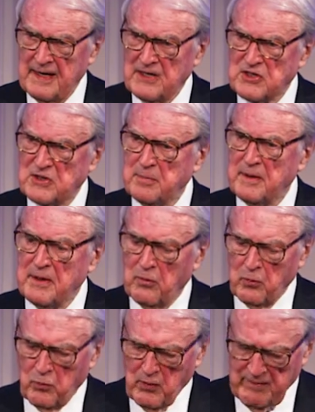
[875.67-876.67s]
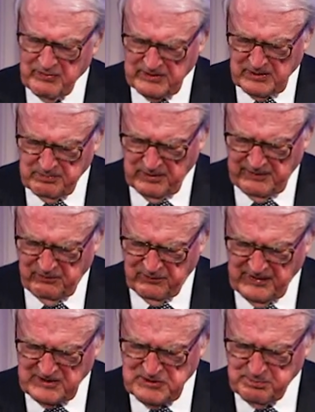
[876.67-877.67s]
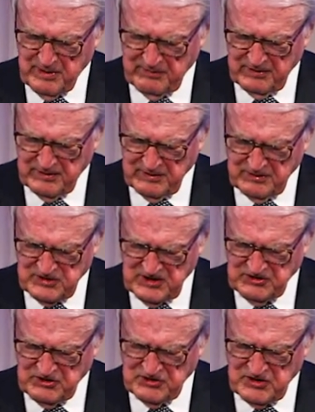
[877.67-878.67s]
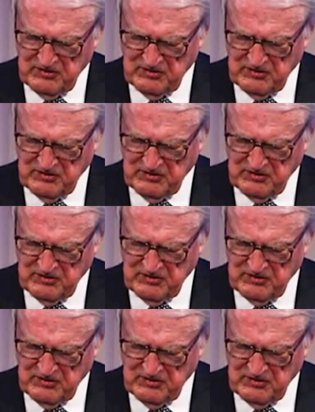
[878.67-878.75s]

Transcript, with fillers: is to be irrevocably fixed by the decisions